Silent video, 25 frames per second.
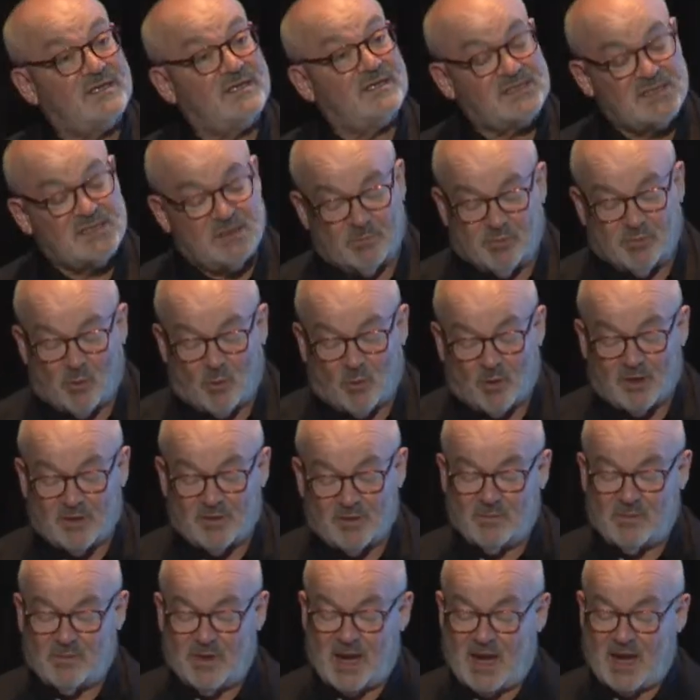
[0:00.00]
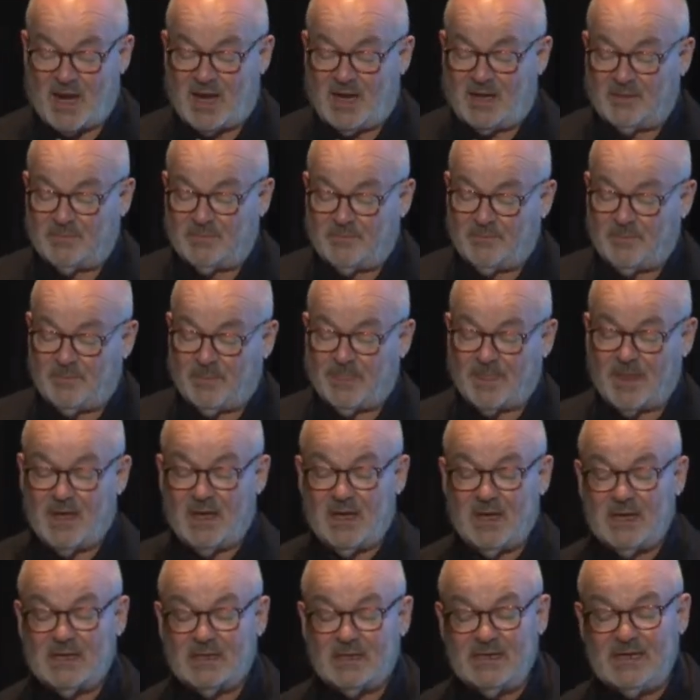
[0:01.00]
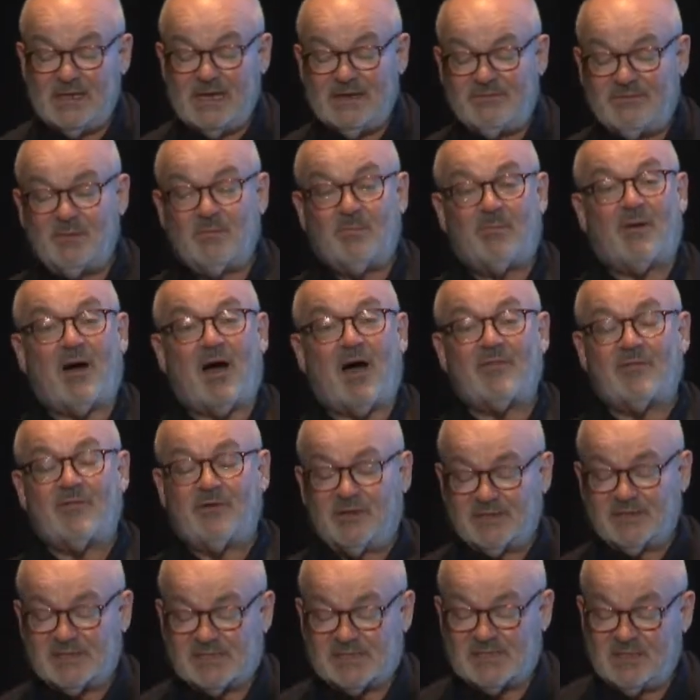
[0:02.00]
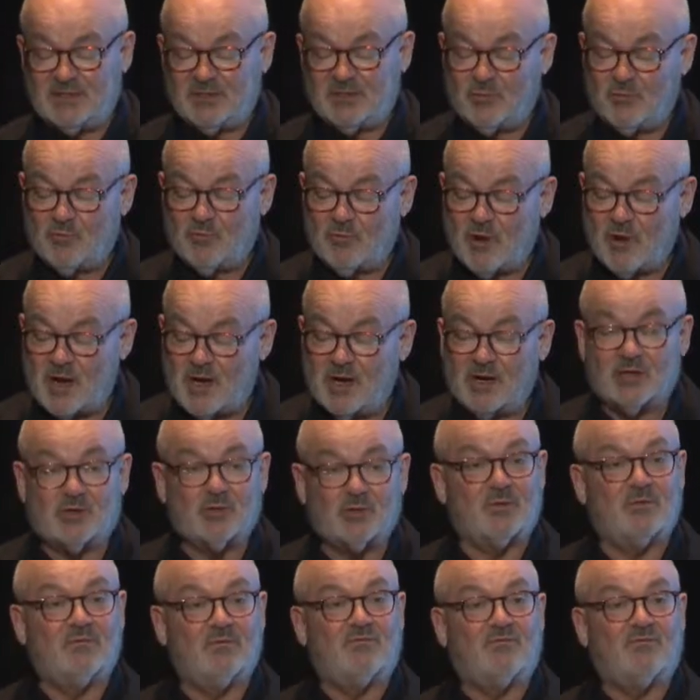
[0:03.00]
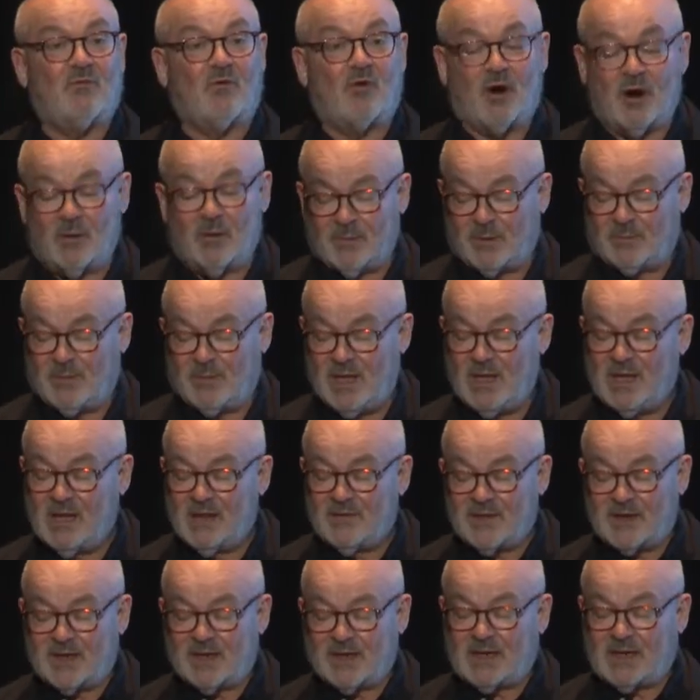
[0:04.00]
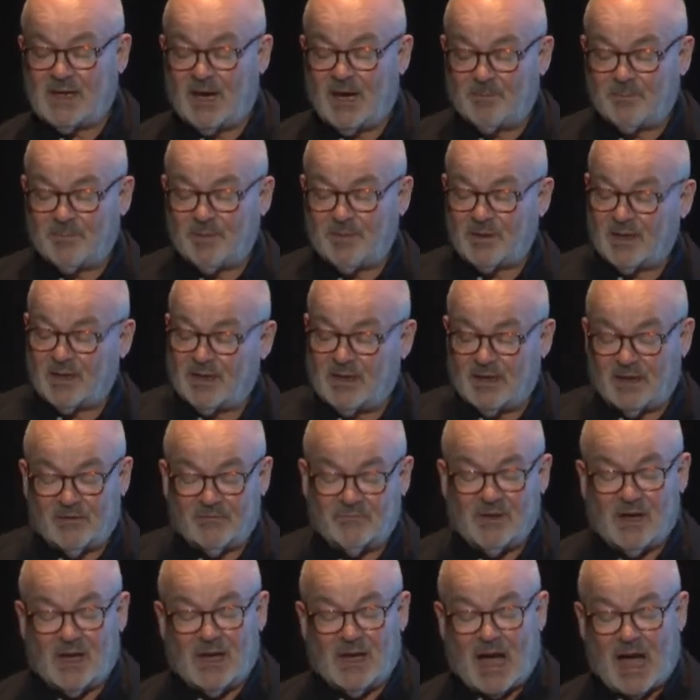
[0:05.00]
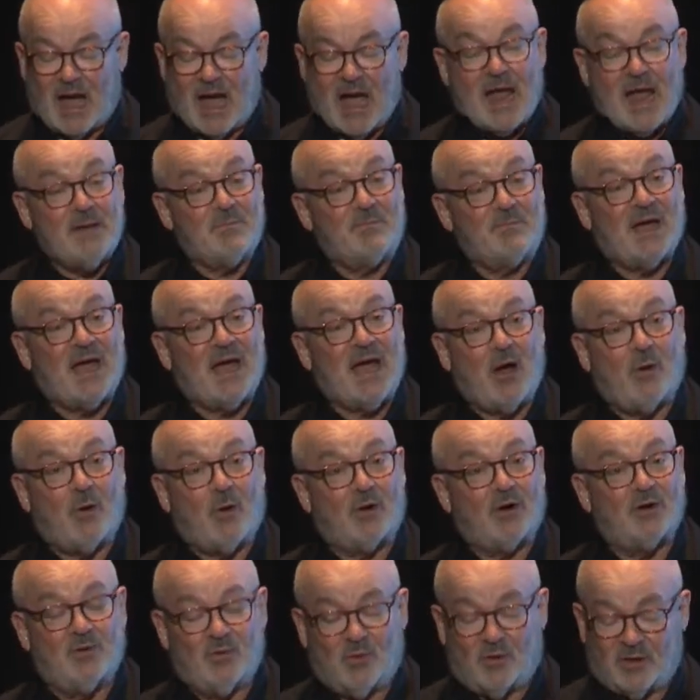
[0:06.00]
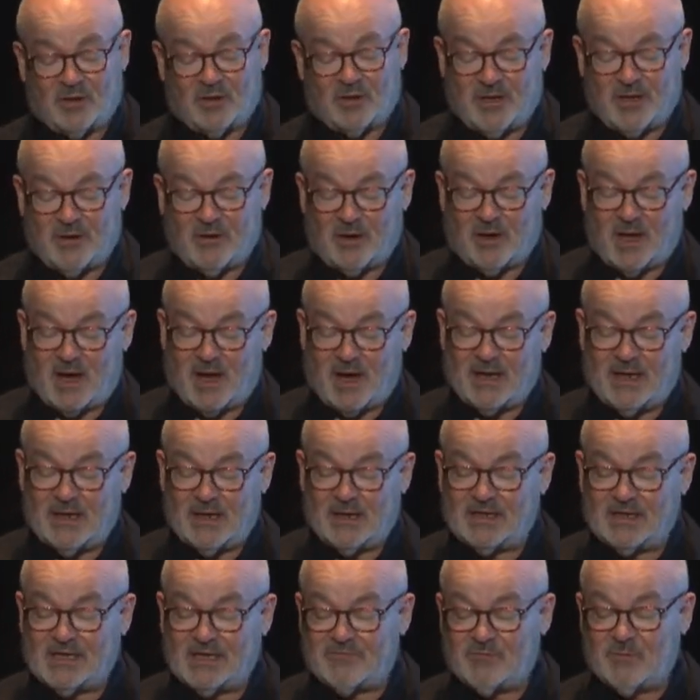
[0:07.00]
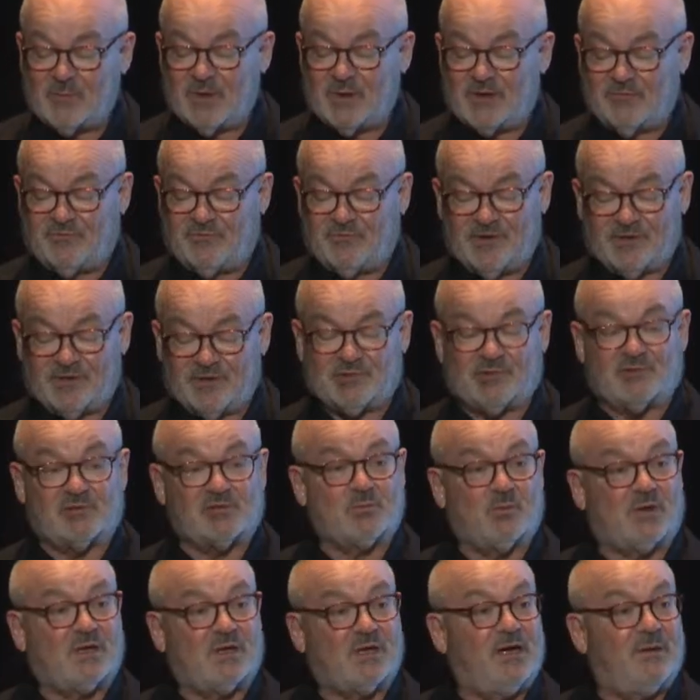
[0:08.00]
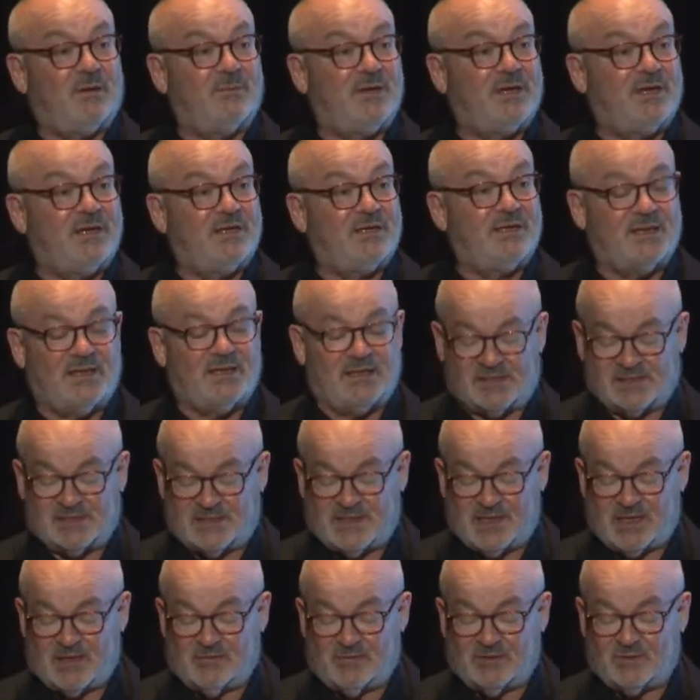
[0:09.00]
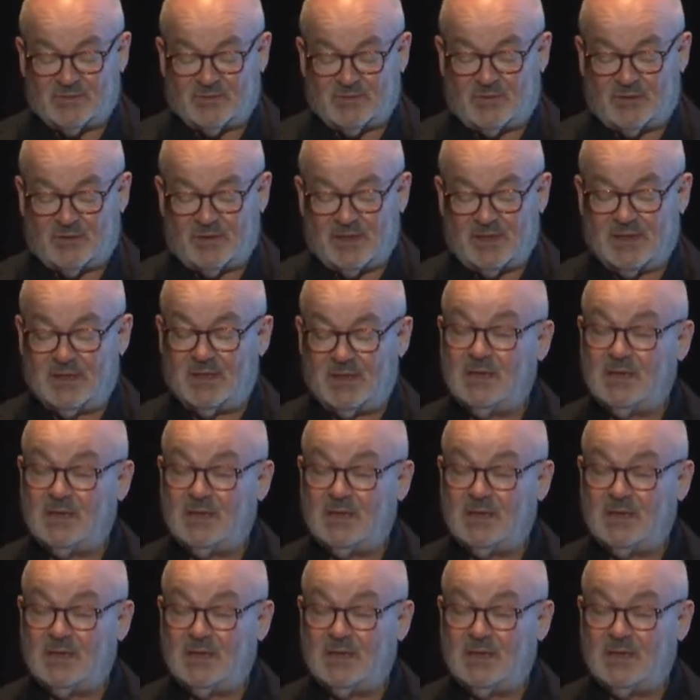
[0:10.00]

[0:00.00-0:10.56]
this important man. Didn't even bother to send a runner to inform him that a couple of high-powered North Carolina government officials were coming into his territory.